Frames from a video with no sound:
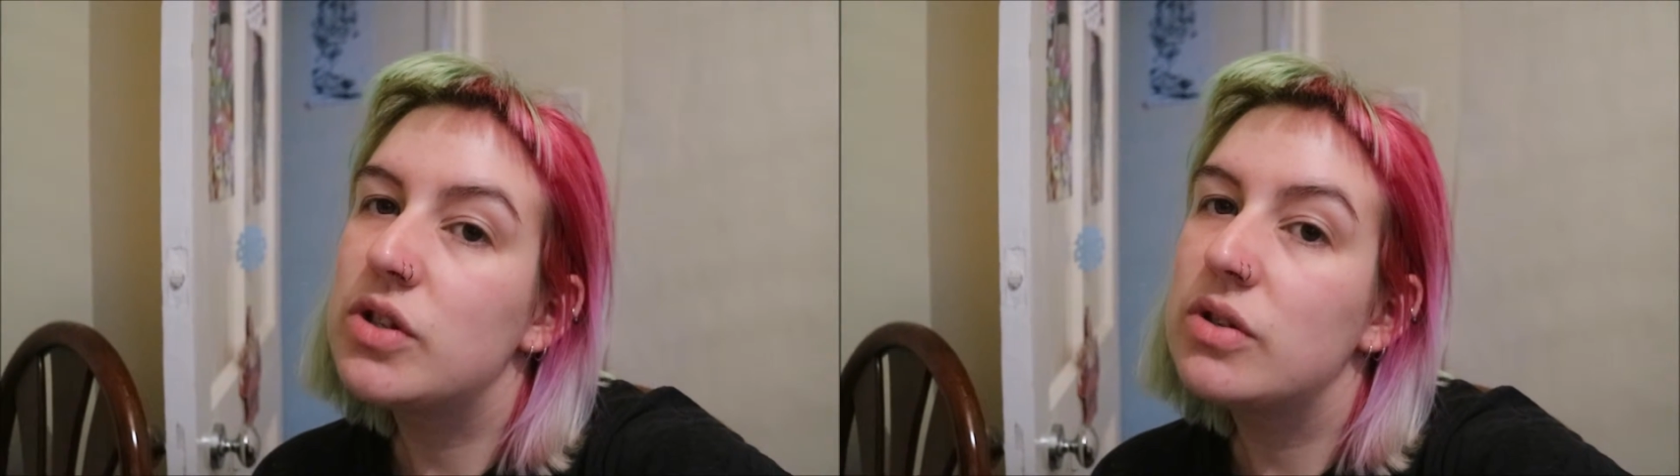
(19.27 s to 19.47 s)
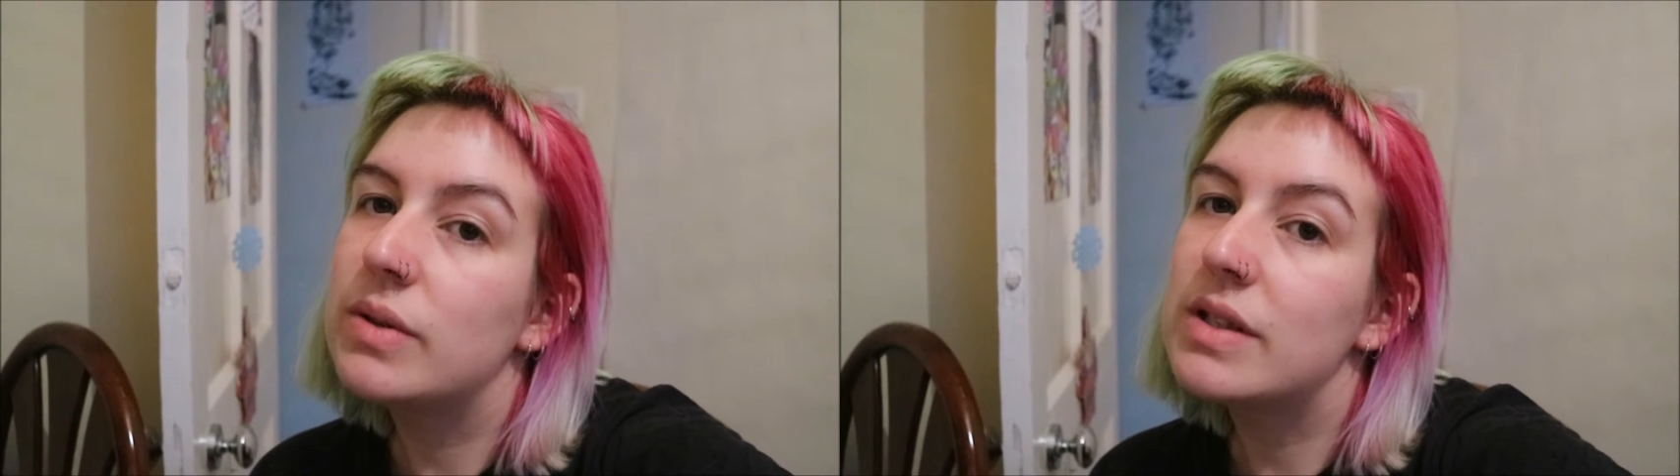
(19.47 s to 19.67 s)

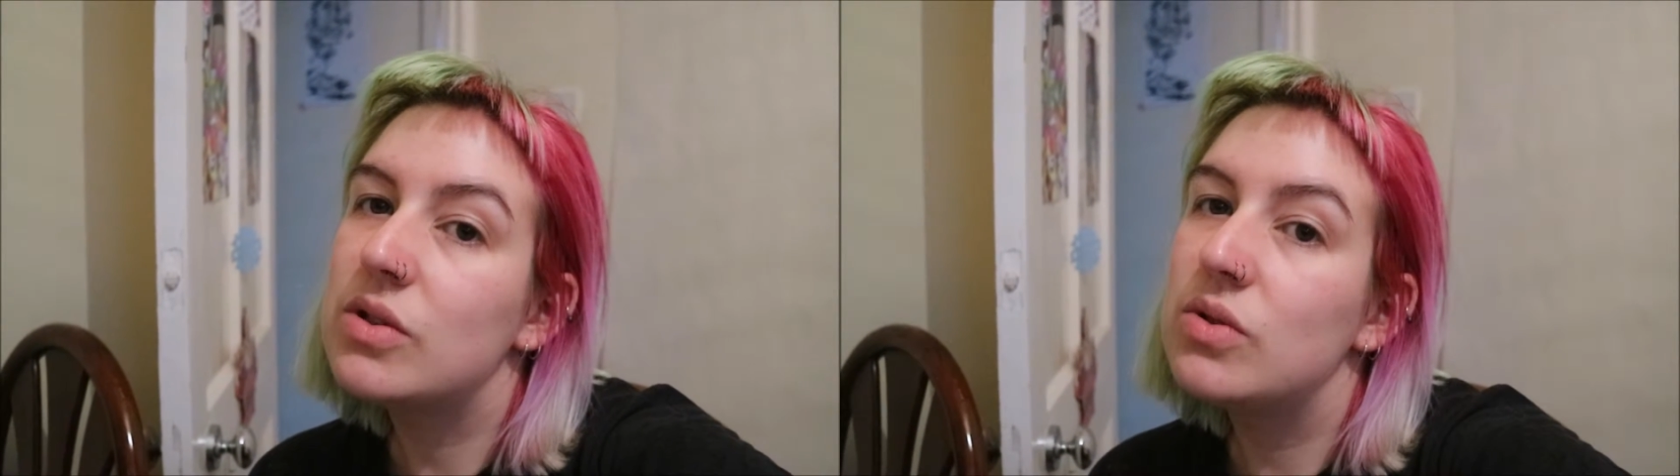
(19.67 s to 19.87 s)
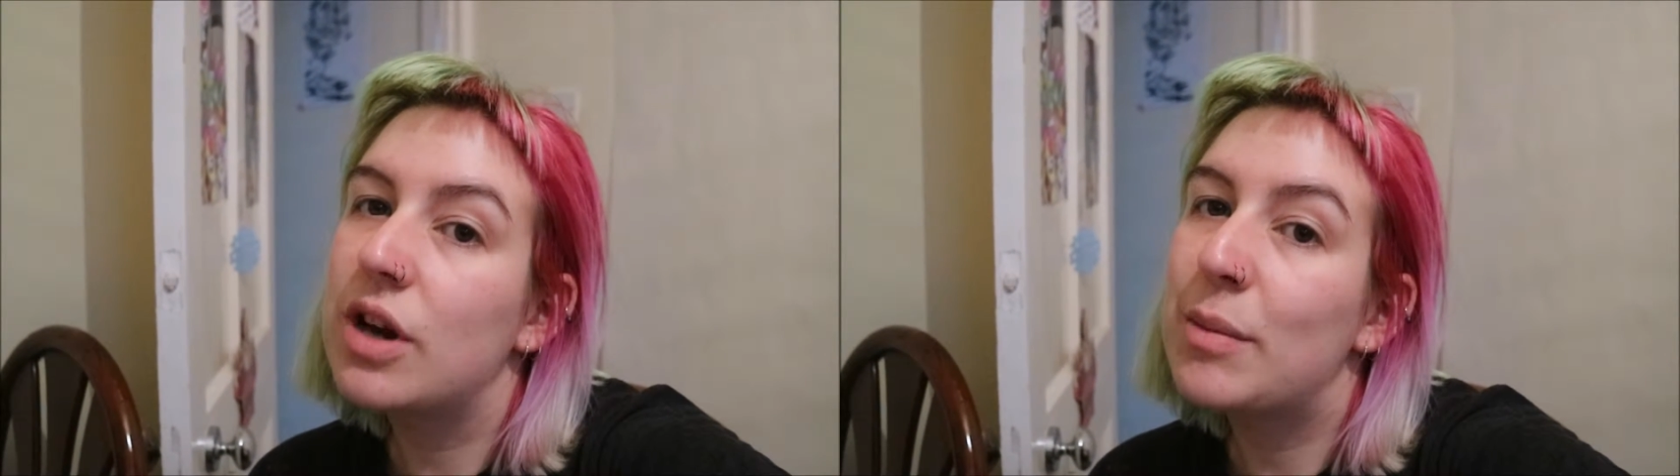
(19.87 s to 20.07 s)
do is
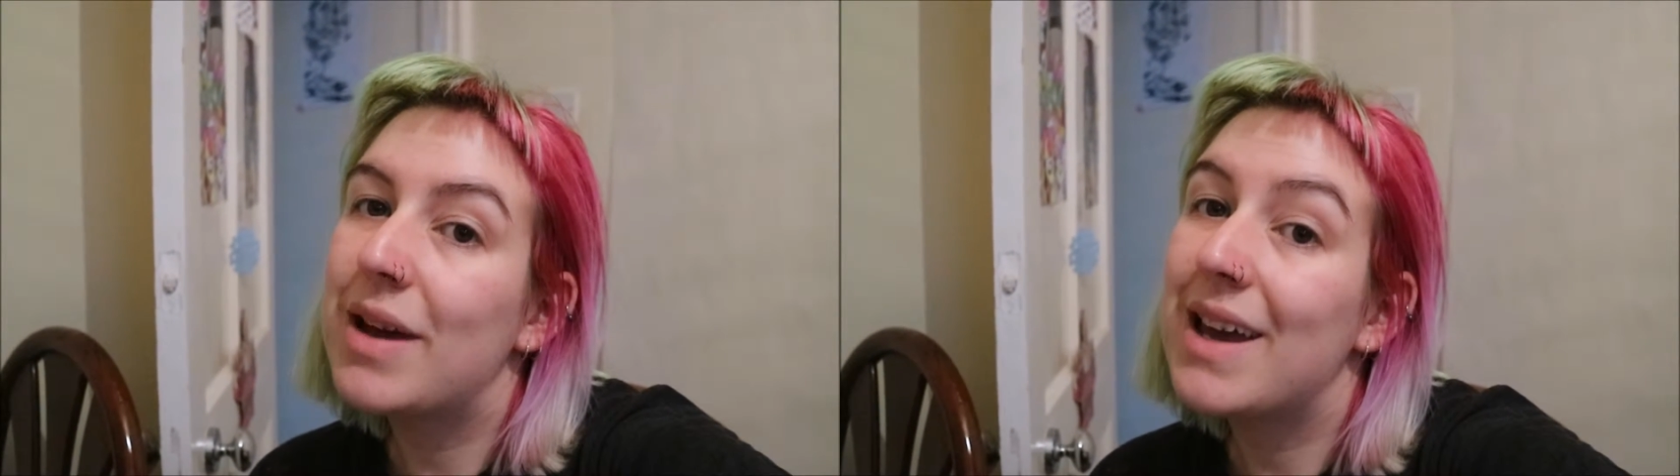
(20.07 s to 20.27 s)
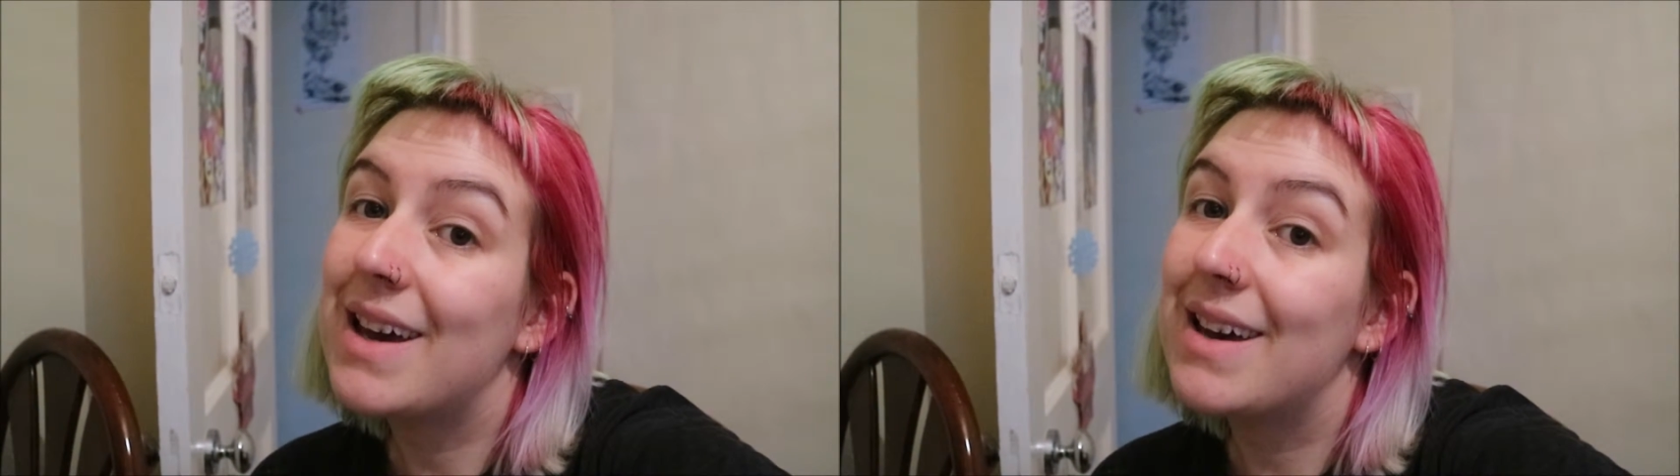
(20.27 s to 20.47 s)
to dye
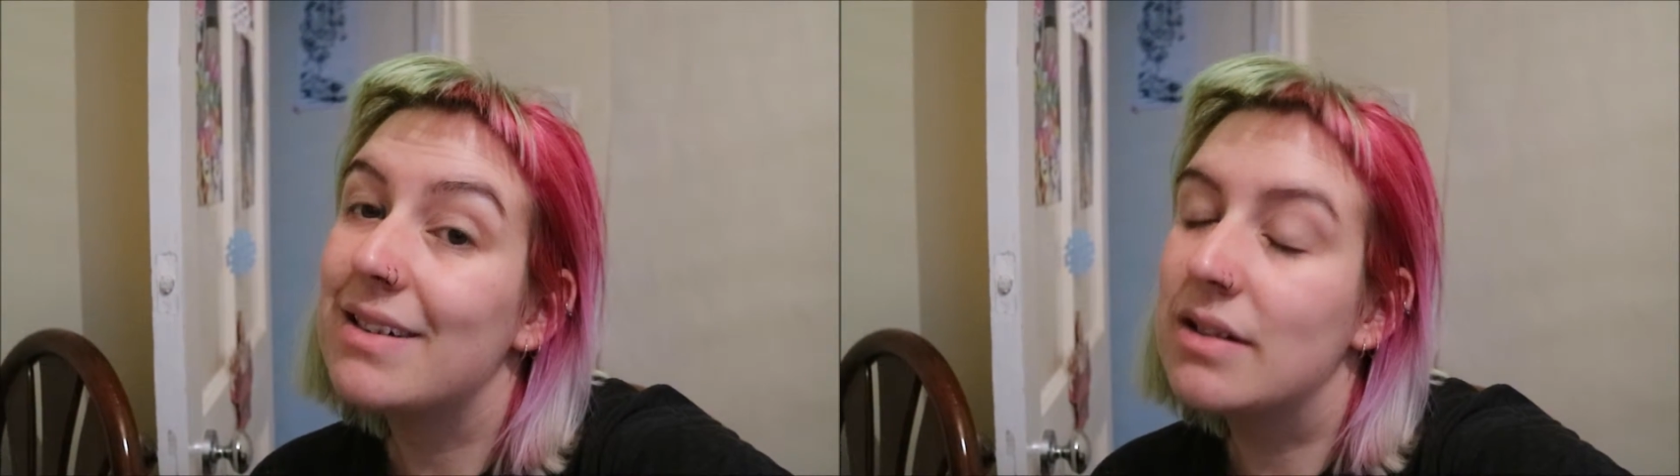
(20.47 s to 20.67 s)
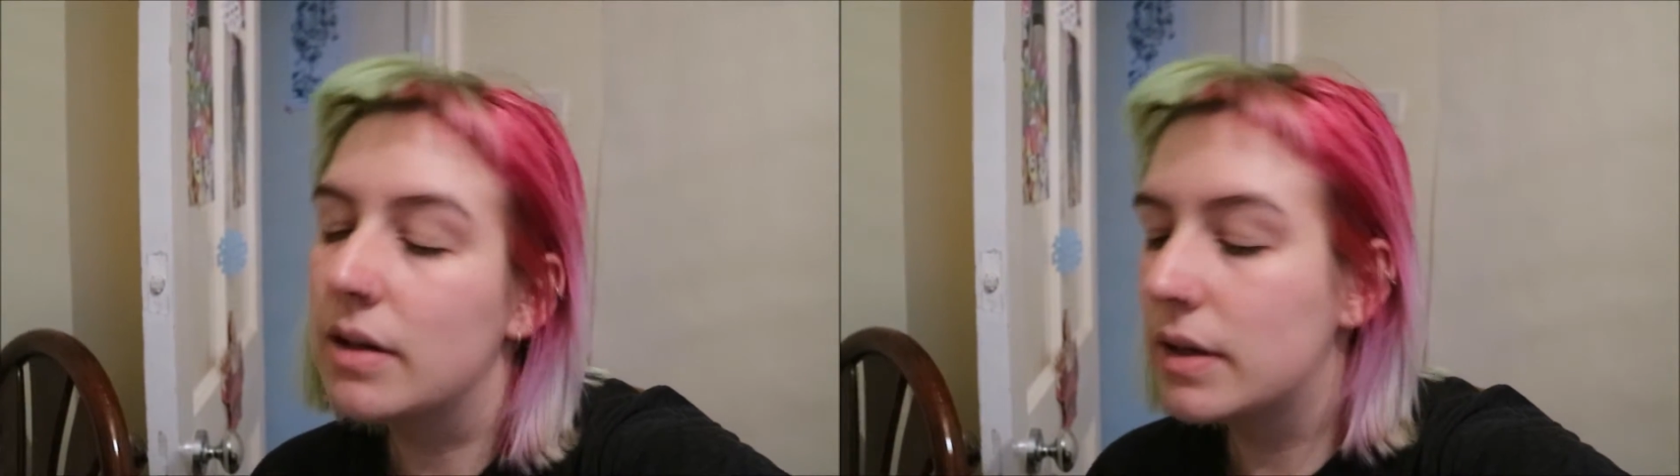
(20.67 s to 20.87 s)
my hair.